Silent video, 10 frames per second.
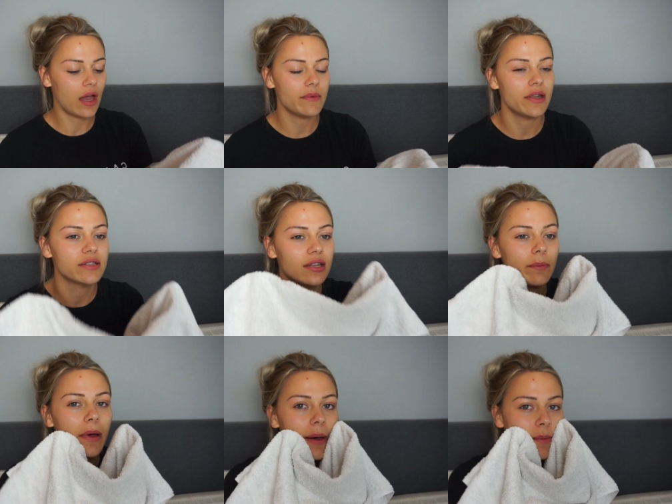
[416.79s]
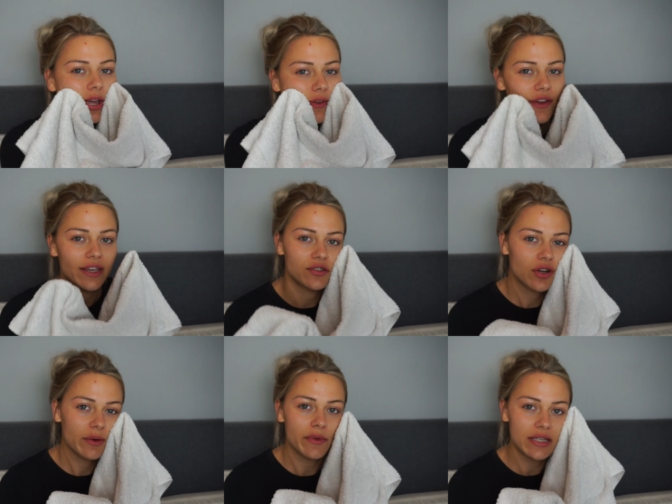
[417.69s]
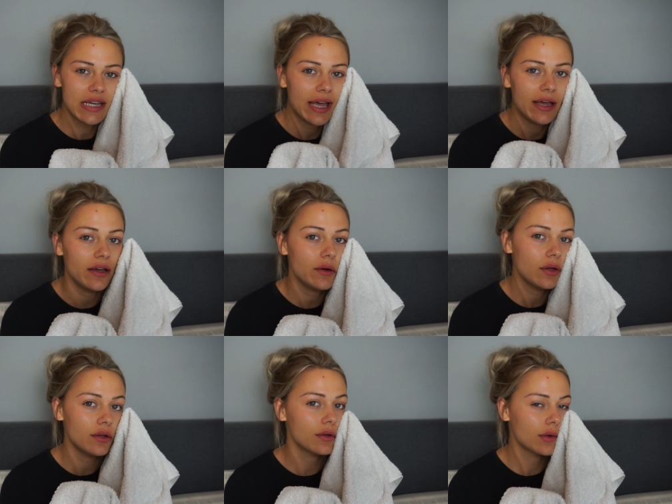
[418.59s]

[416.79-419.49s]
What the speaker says: I'm then just going to pat my face dry with a towel.